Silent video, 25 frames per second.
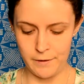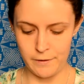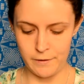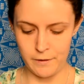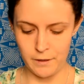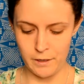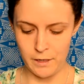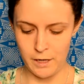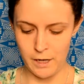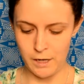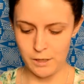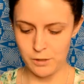the
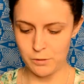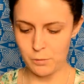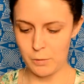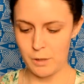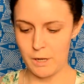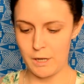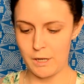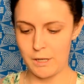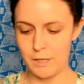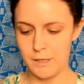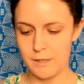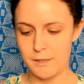next
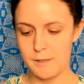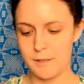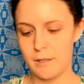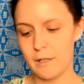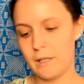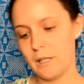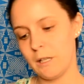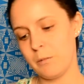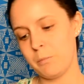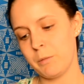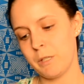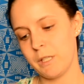one is the
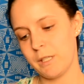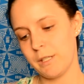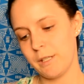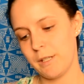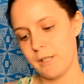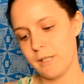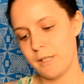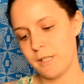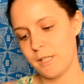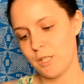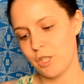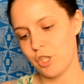limited
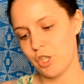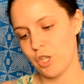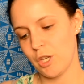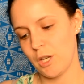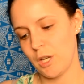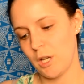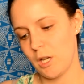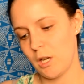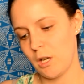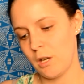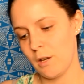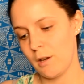
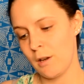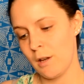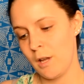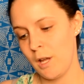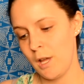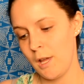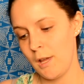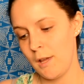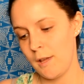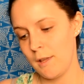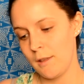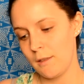edition,
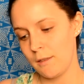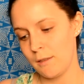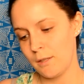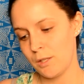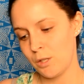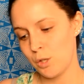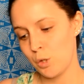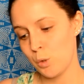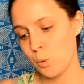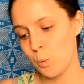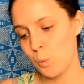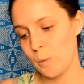The
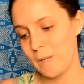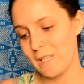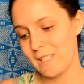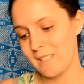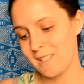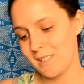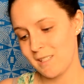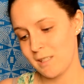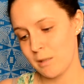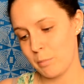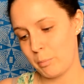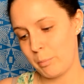
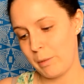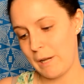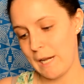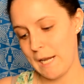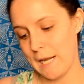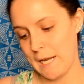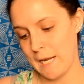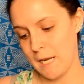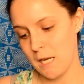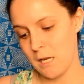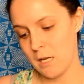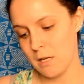Sweetest
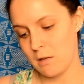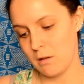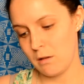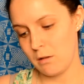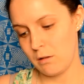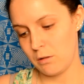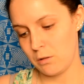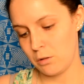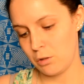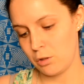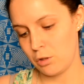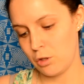Bling.
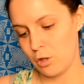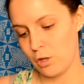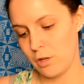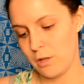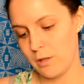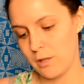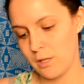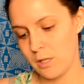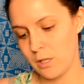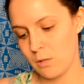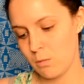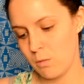So
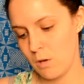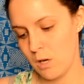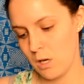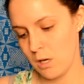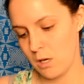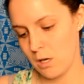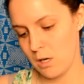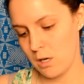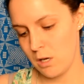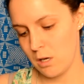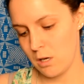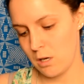this
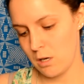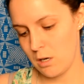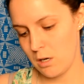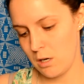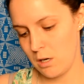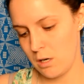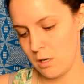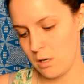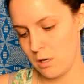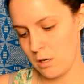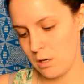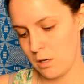one,
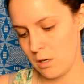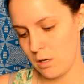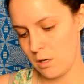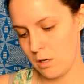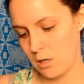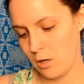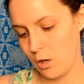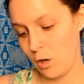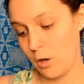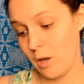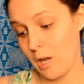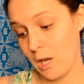
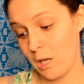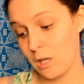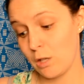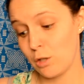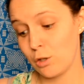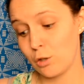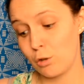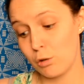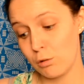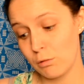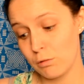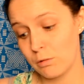oh, and it's
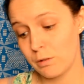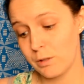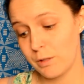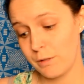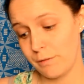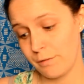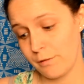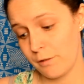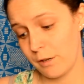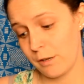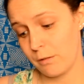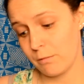cruelty
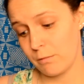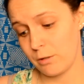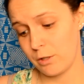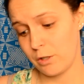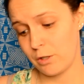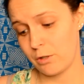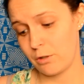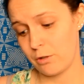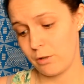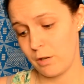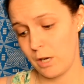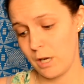free, which
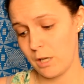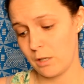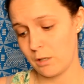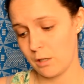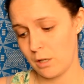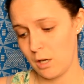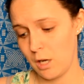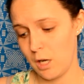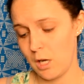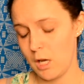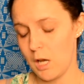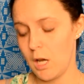is great.
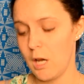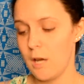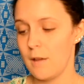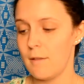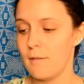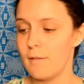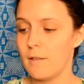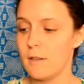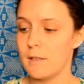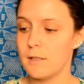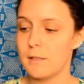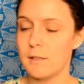
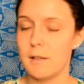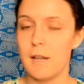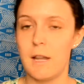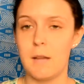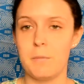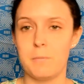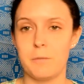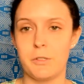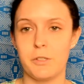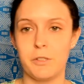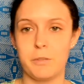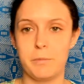This
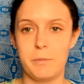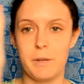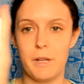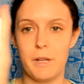claims to be